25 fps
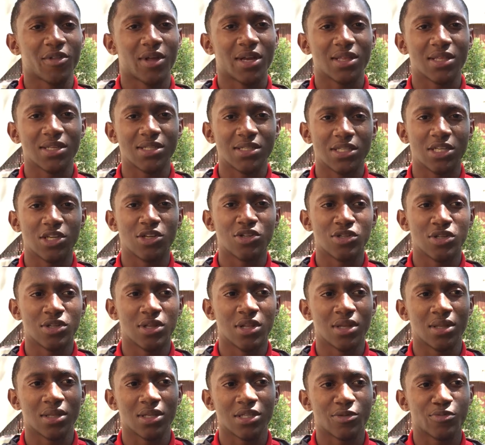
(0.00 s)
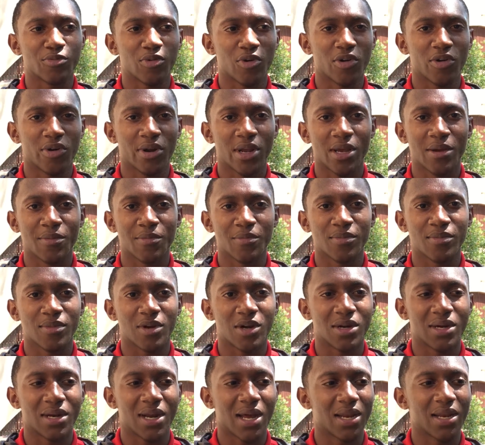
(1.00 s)
I feel like the skills you learn in this program
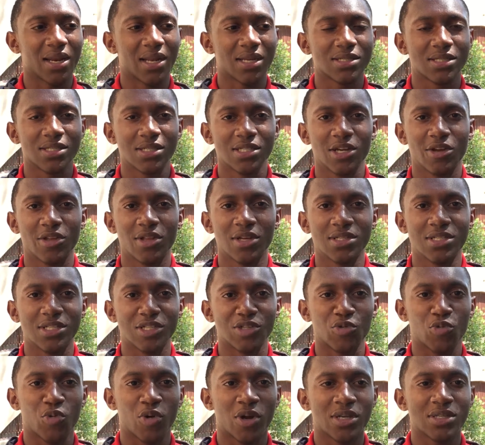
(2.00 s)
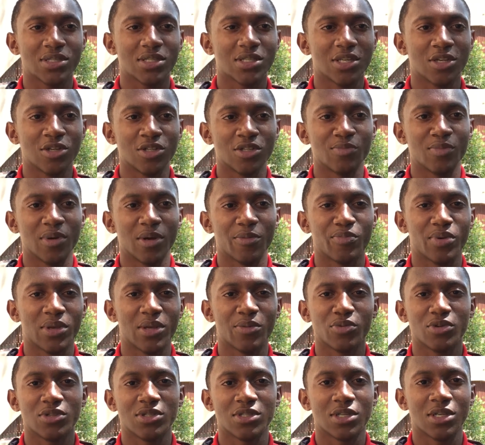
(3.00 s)
are not necessarily just work skills, but
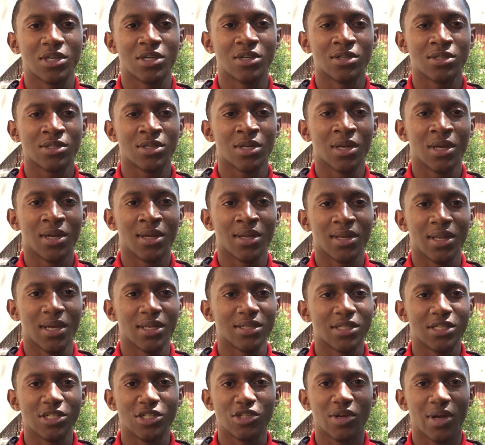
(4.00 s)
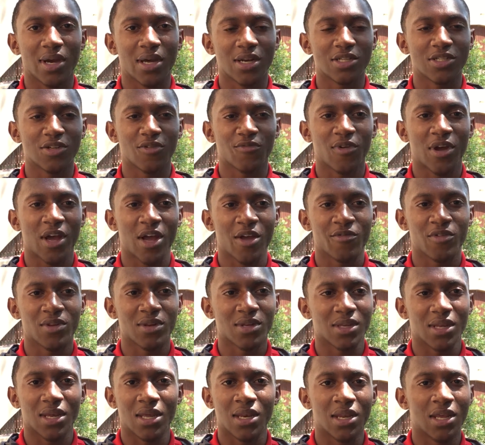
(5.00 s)
people skills. They teach you how to survive
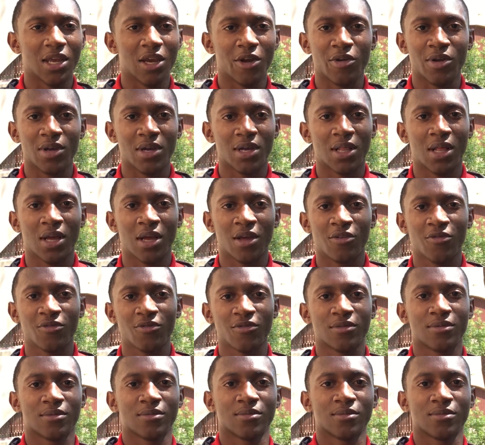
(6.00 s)
in any area of life.